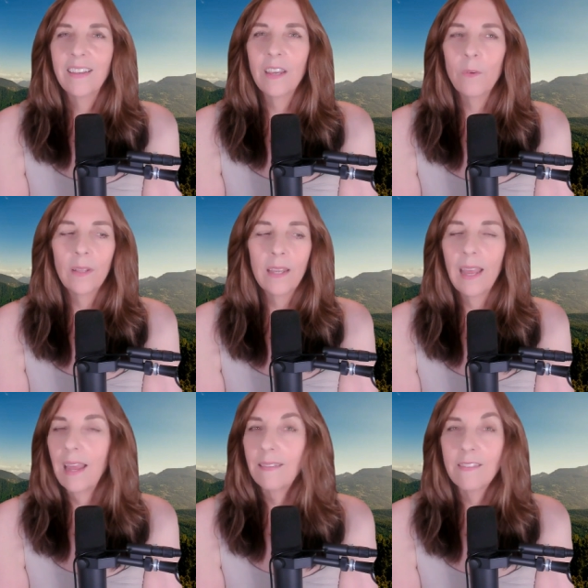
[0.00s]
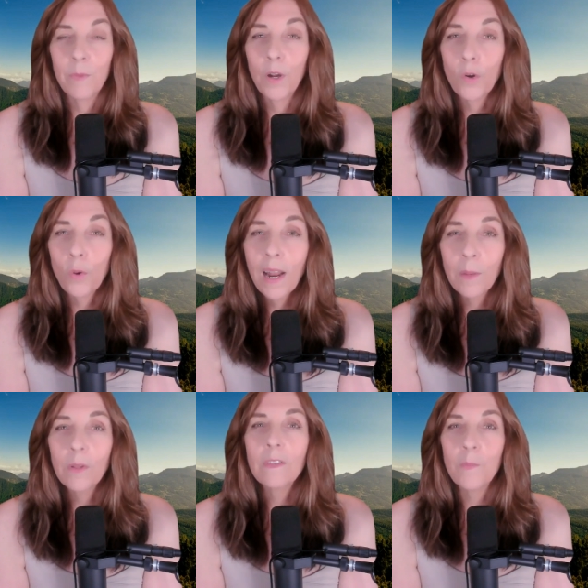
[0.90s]
can really add some
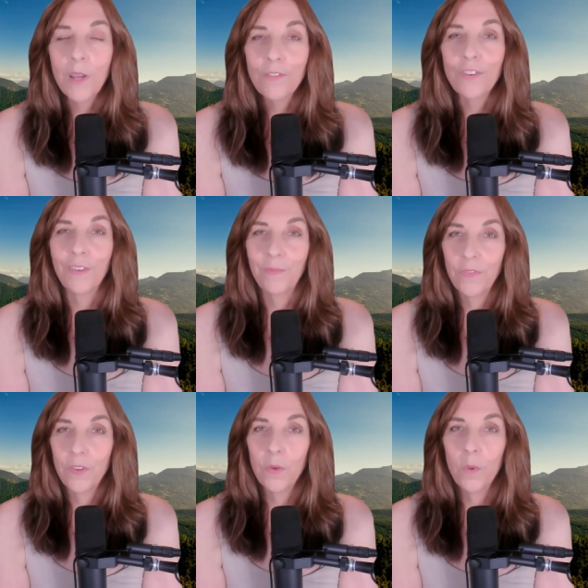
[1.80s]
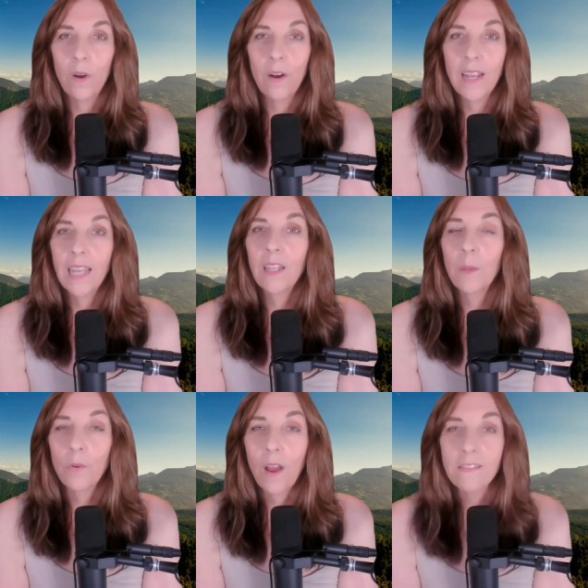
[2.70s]
incredible dimension to our
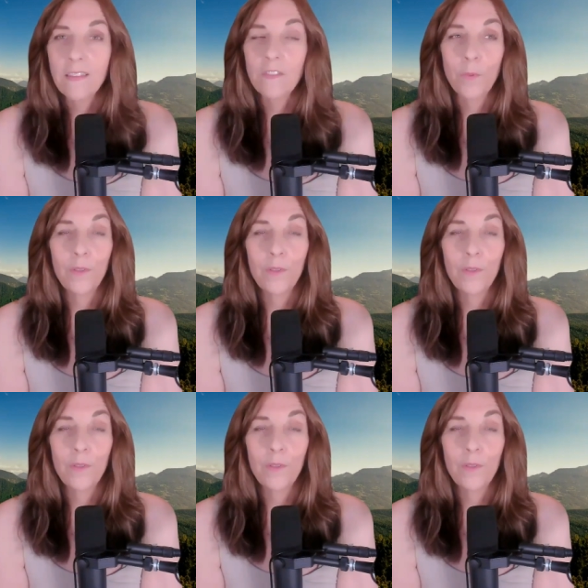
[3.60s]
healing process,